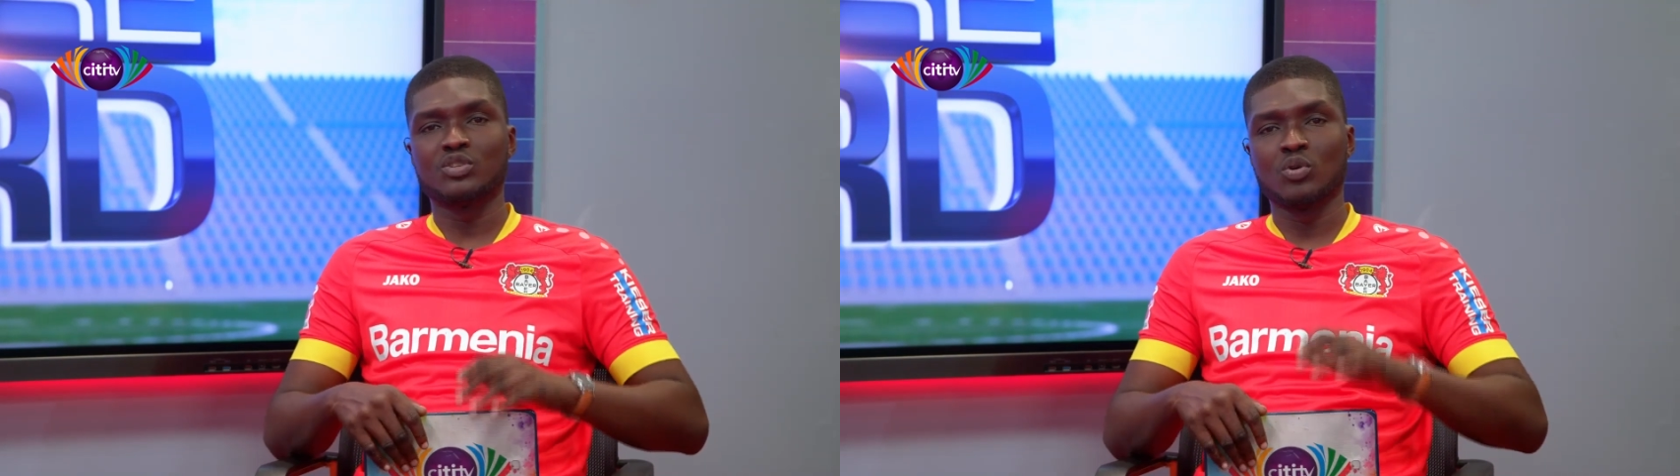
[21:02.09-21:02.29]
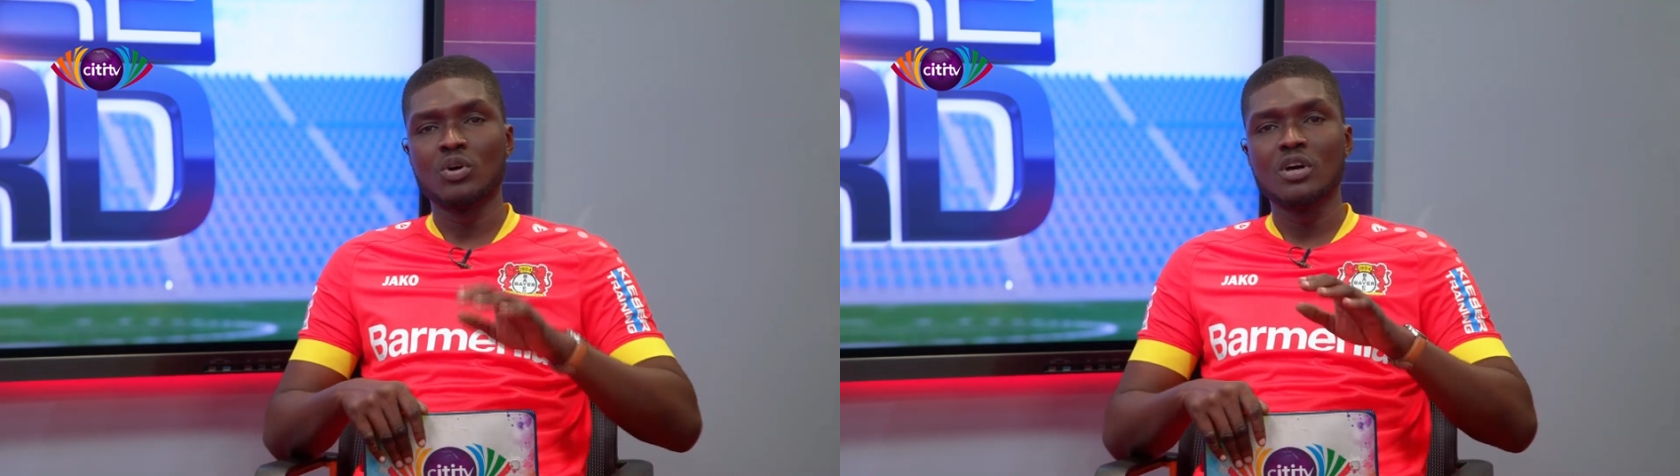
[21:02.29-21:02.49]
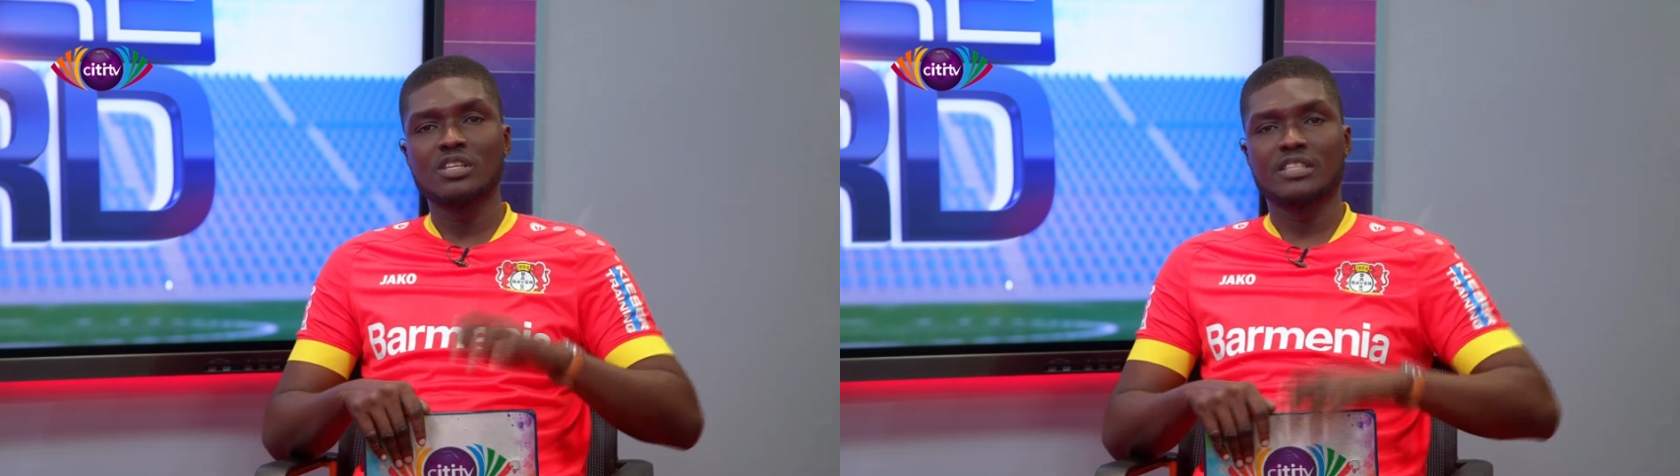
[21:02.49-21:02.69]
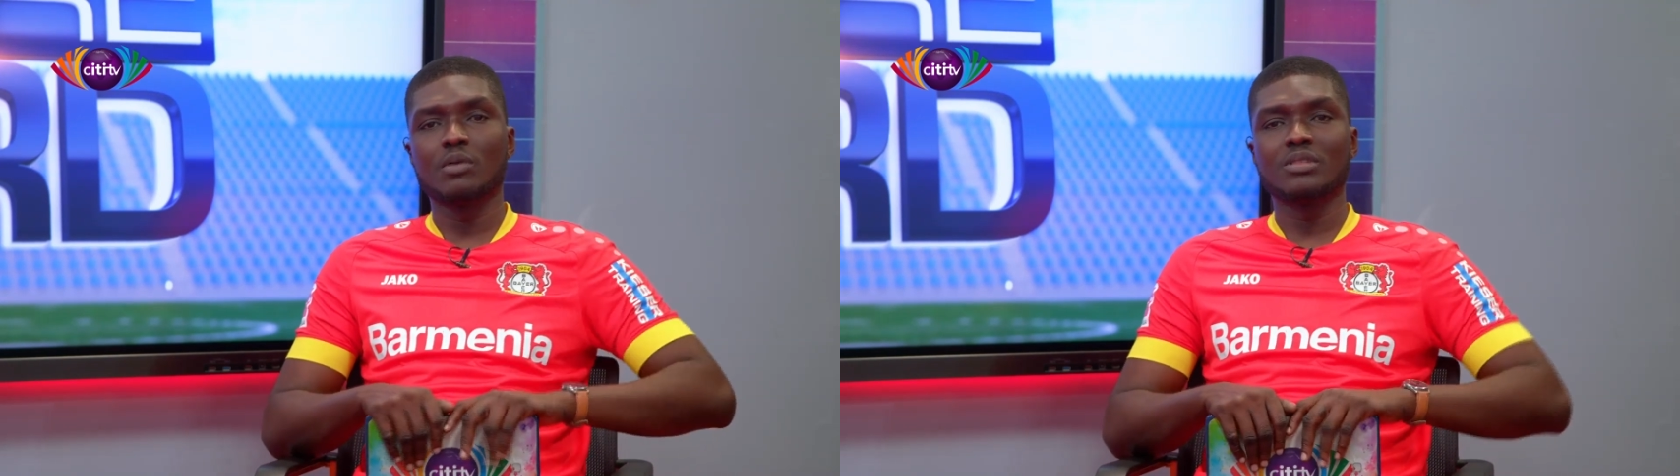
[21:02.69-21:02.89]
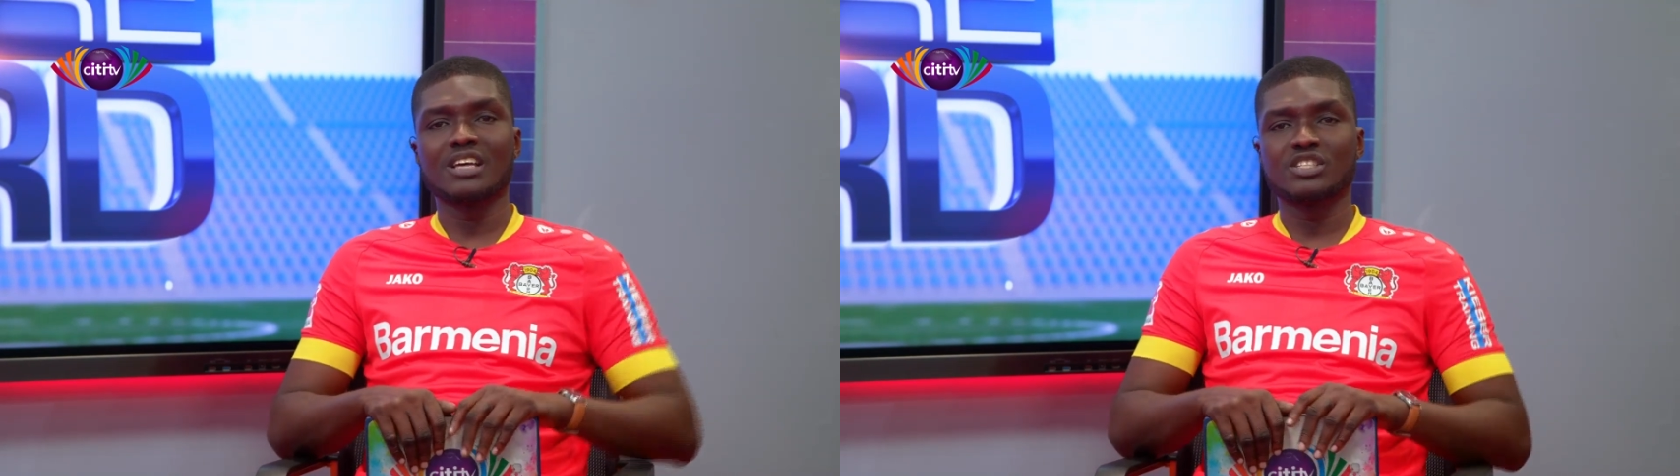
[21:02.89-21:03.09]
So stay
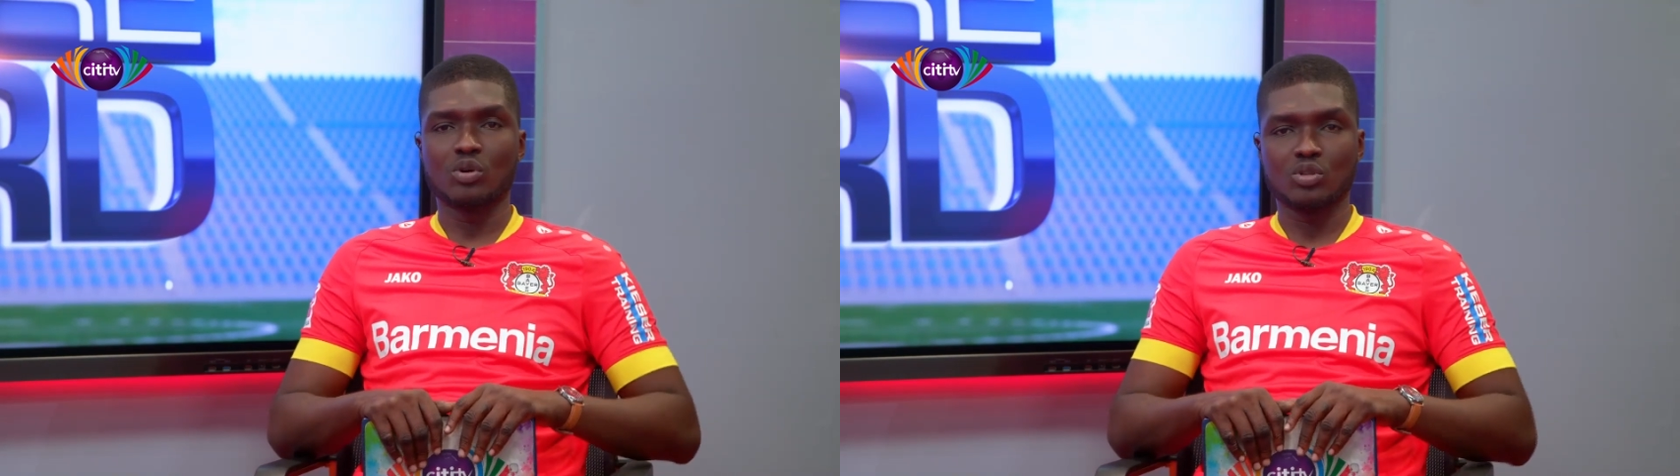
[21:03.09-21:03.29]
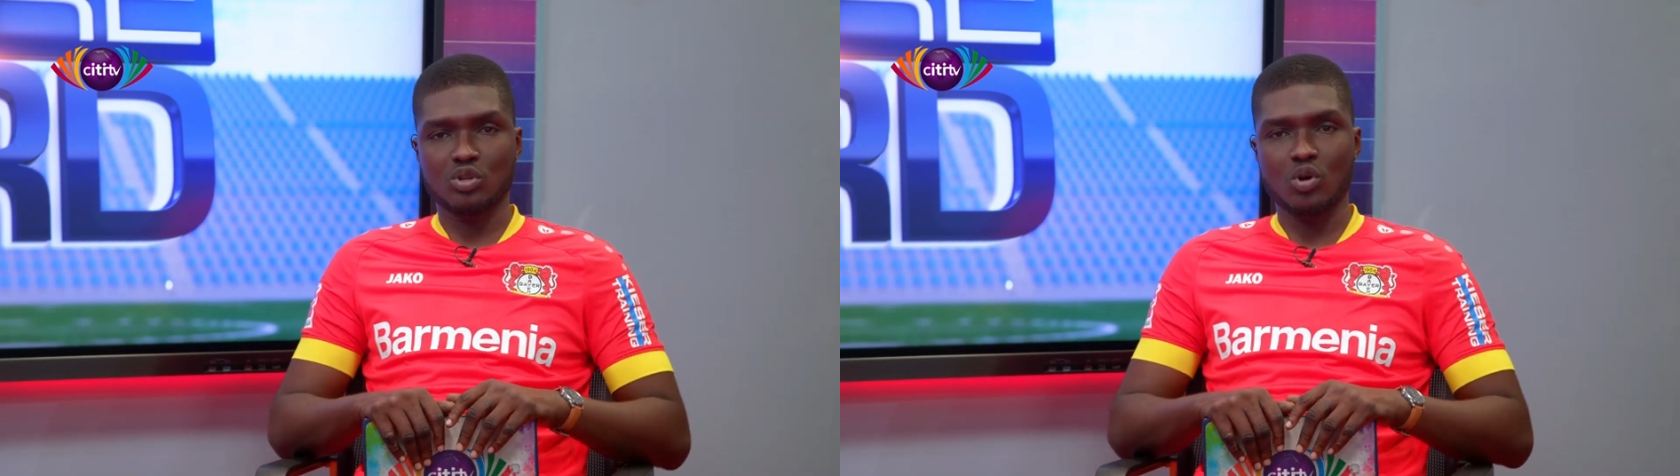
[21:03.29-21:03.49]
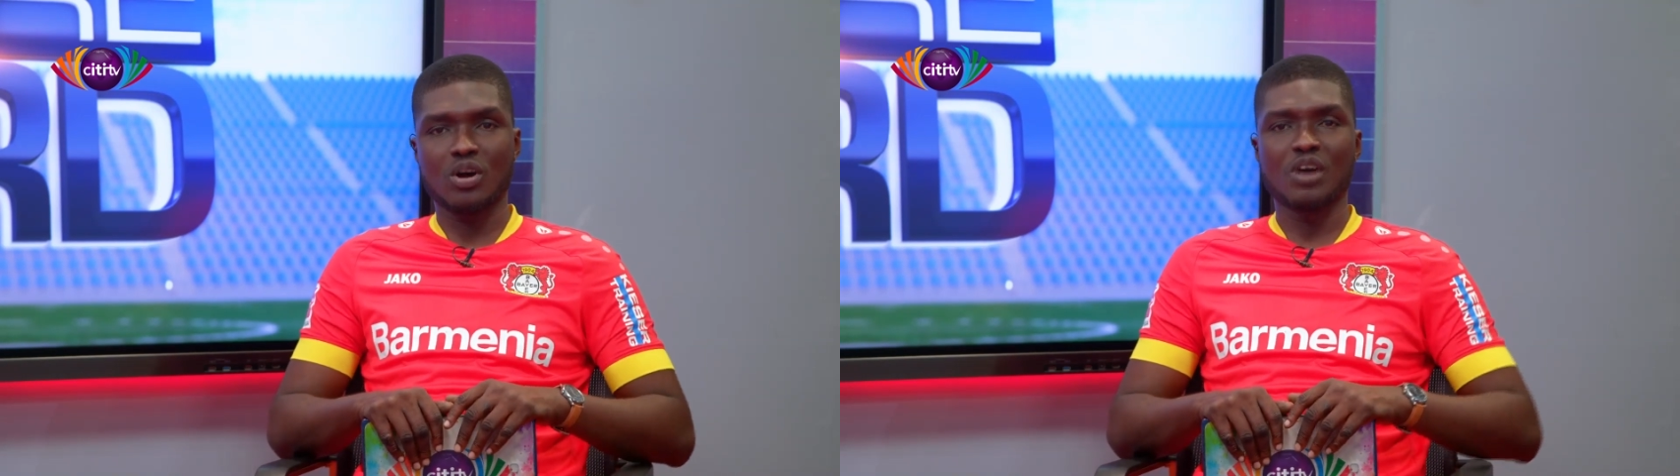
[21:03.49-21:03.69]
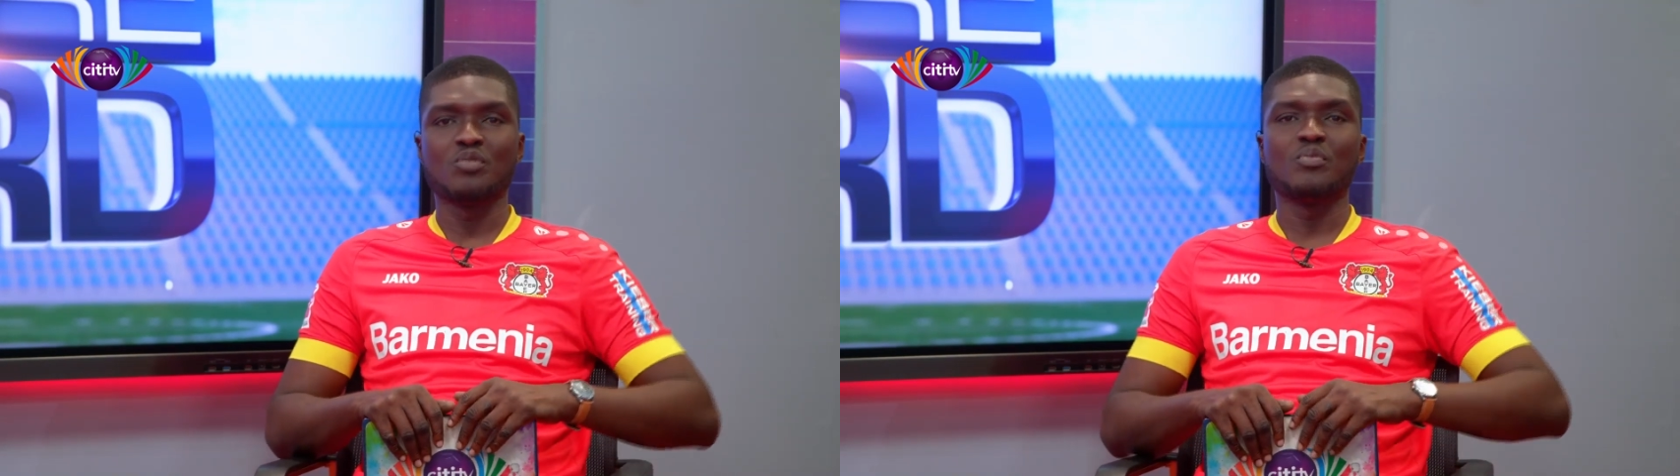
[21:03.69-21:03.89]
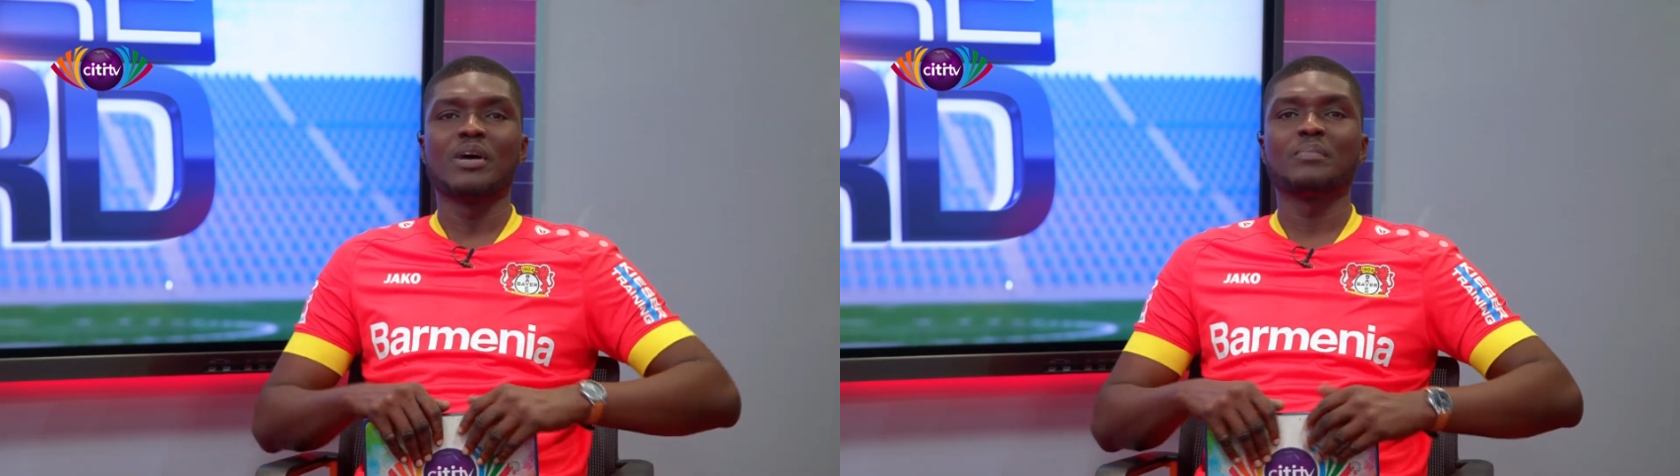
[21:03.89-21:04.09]
with us here on Scorecard.
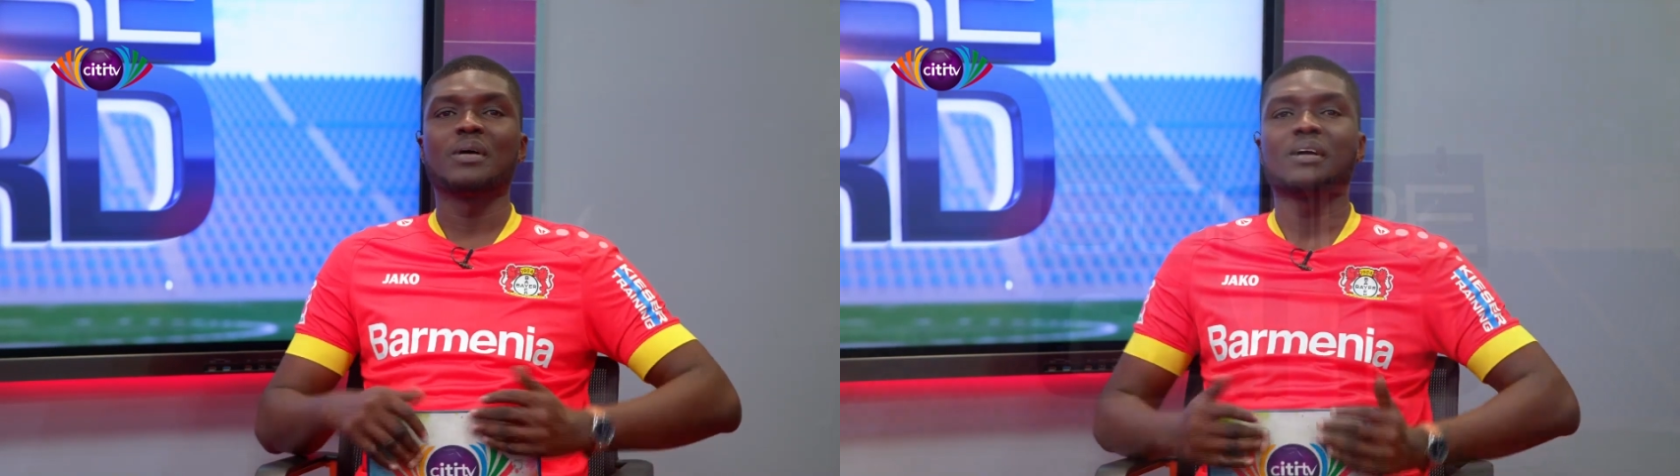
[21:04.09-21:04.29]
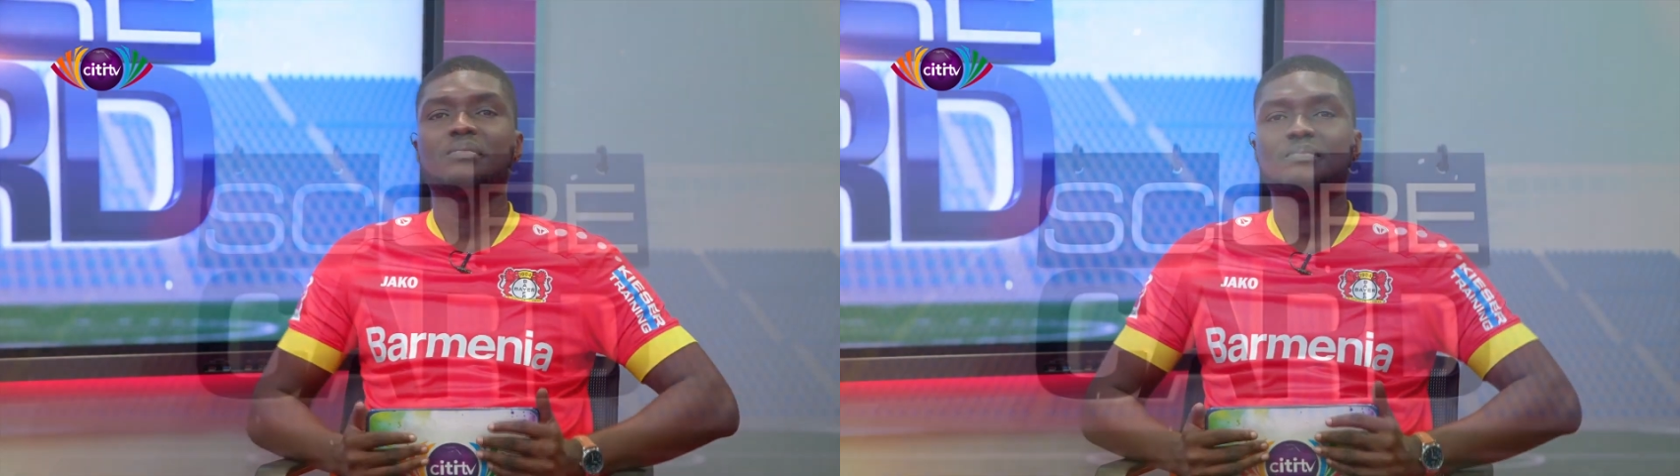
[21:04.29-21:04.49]
We'll be right back.